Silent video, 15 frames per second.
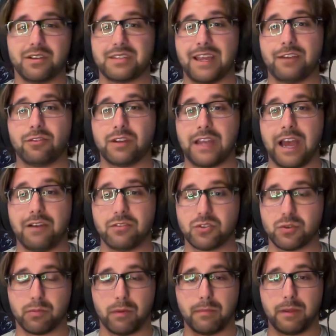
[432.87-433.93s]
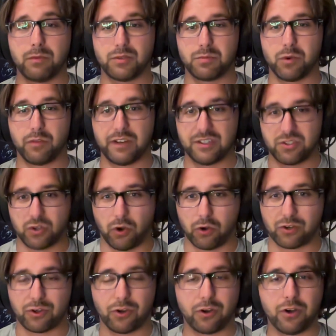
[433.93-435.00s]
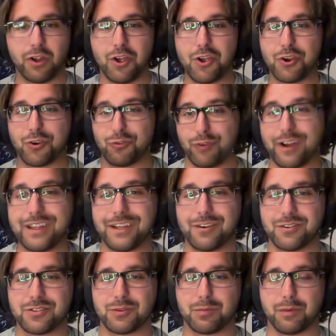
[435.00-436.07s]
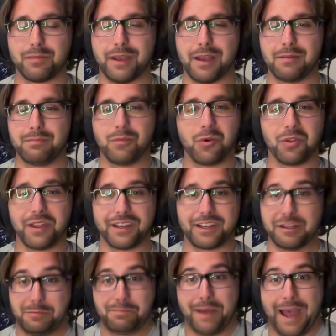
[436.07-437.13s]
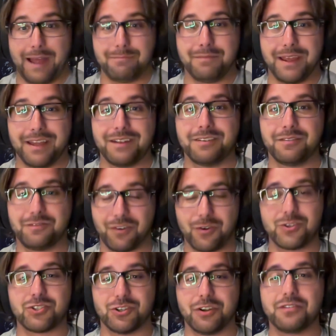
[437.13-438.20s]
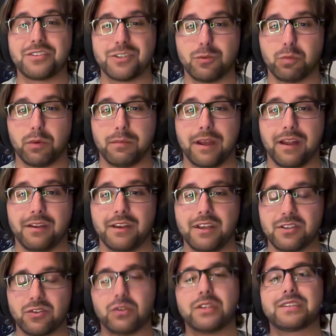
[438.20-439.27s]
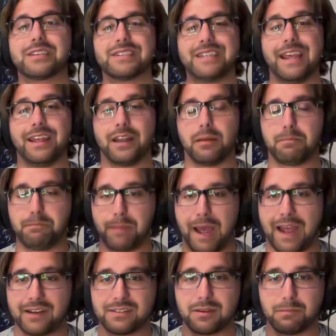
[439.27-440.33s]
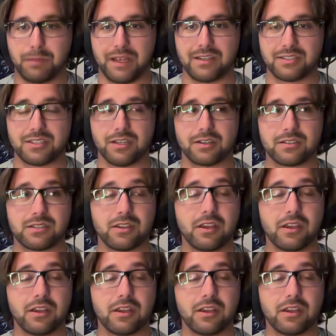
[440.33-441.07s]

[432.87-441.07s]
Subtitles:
Henry Cavill's Superman was more of a darker, grittier Superman, more like a Batman version of Superman. So this is taking it back to basics.